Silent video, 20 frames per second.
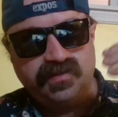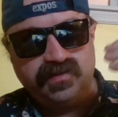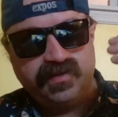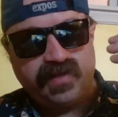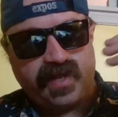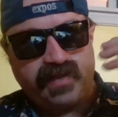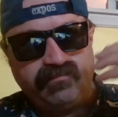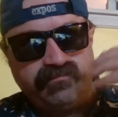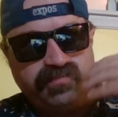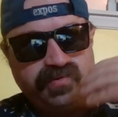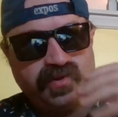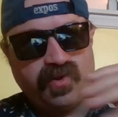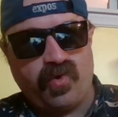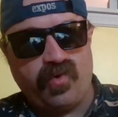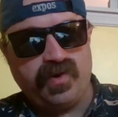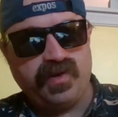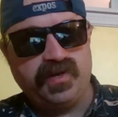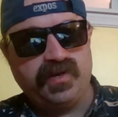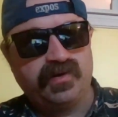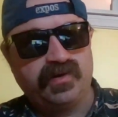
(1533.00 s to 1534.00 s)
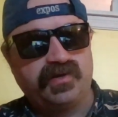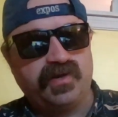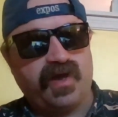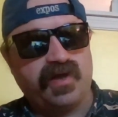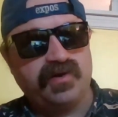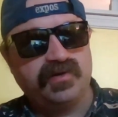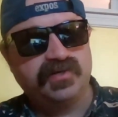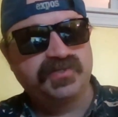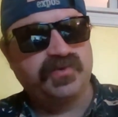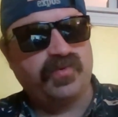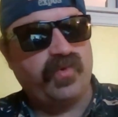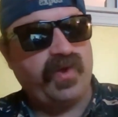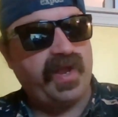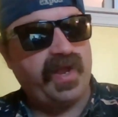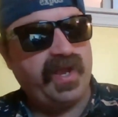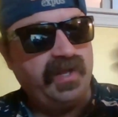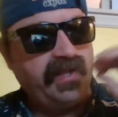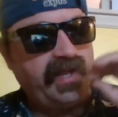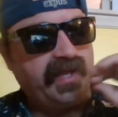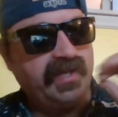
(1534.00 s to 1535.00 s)
like blowing your gutters
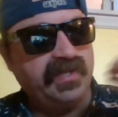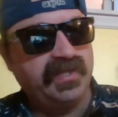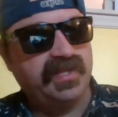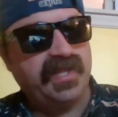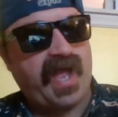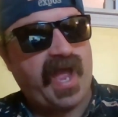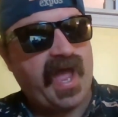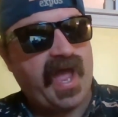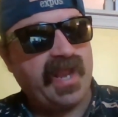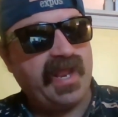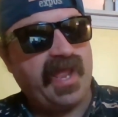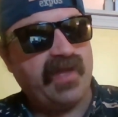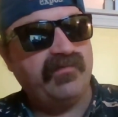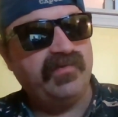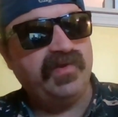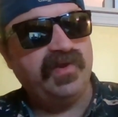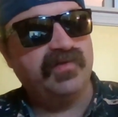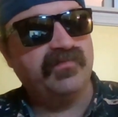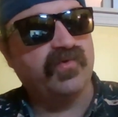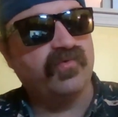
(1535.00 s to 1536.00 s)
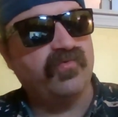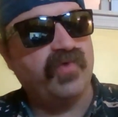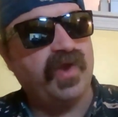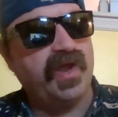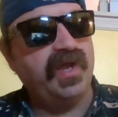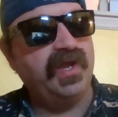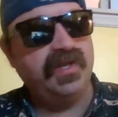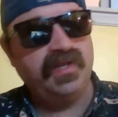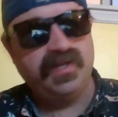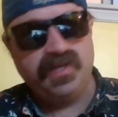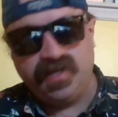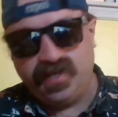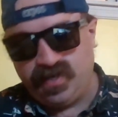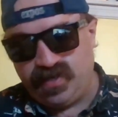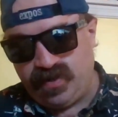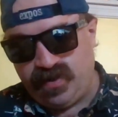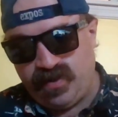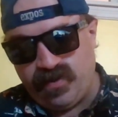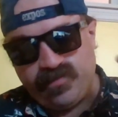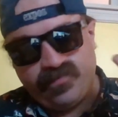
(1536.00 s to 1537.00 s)
away like that heavy of a rain.
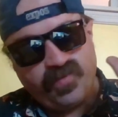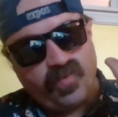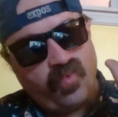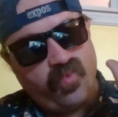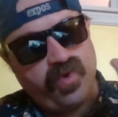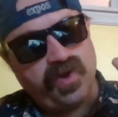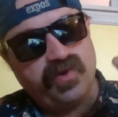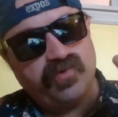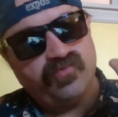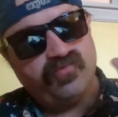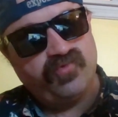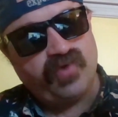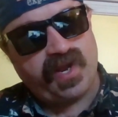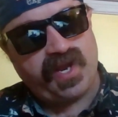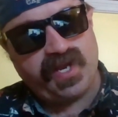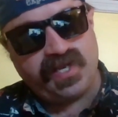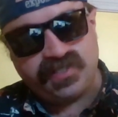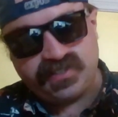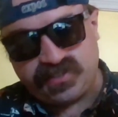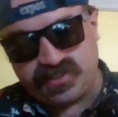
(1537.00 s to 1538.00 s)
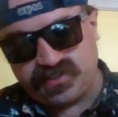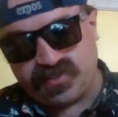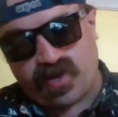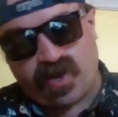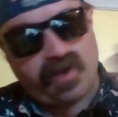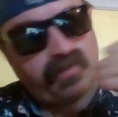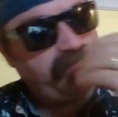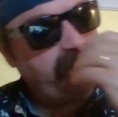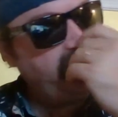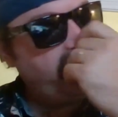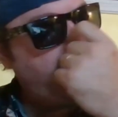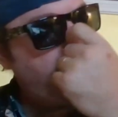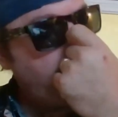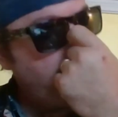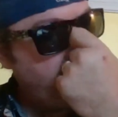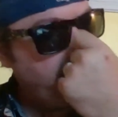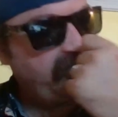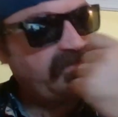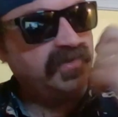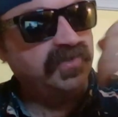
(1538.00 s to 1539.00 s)
Would a rain stop an
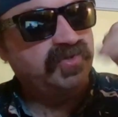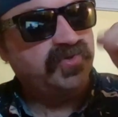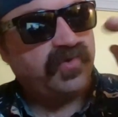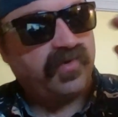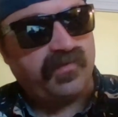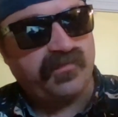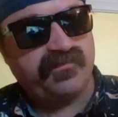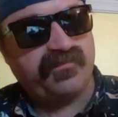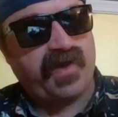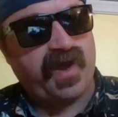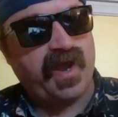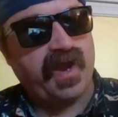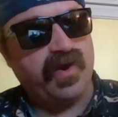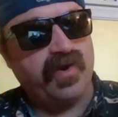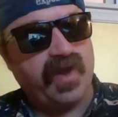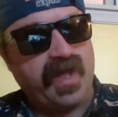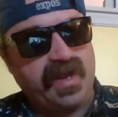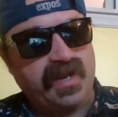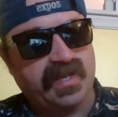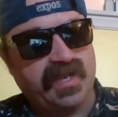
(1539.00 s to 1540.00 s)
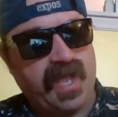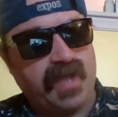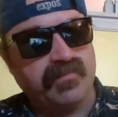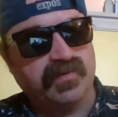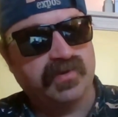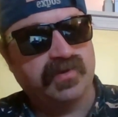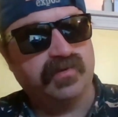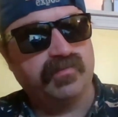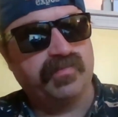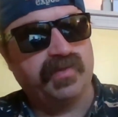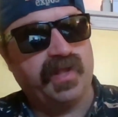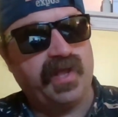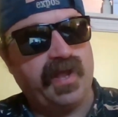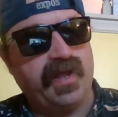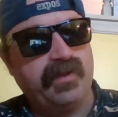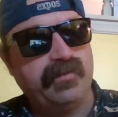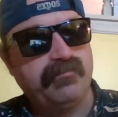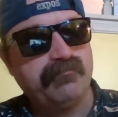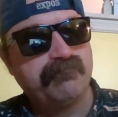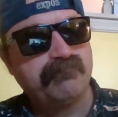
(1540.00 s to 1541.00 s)
out of control fire at a chemical
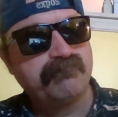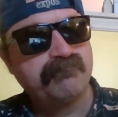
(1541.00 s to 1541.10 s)
plant?